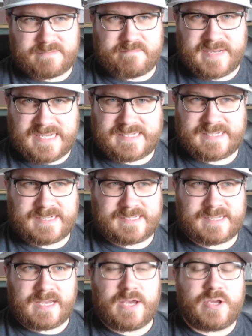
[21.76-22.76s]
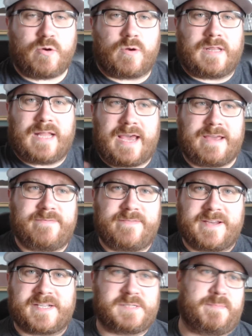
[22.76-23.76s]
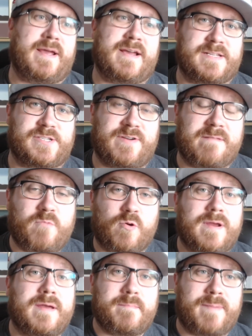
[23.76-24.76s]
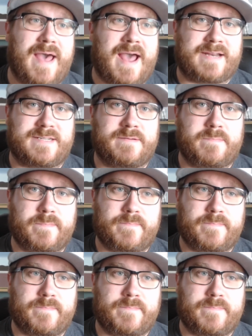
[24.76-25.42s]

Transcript: in business, your life expands. You have more impact.